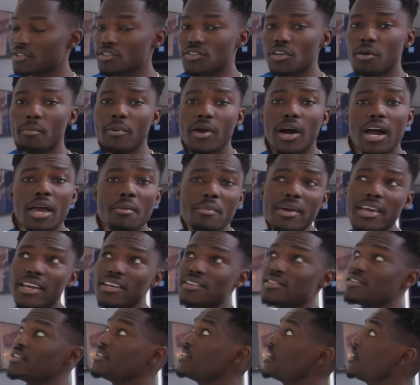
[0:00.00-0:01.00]
So behind
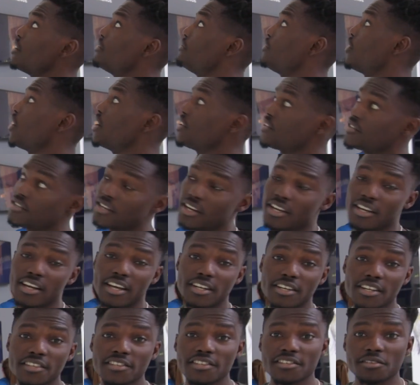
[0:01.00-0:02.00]
me is the Dell Visor,
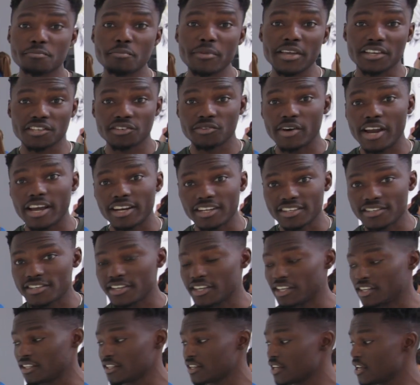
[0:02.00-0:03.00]
and this is mixed
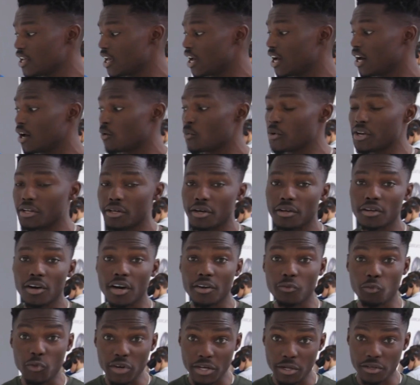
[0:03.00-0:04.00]
reality uh, window
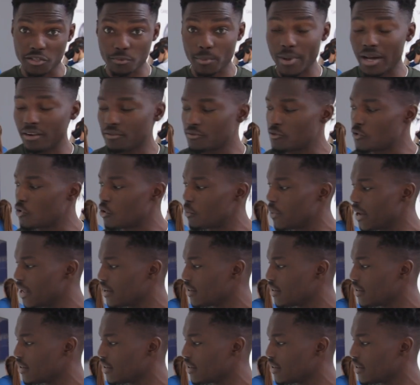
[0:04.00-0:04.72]
on Windows platform.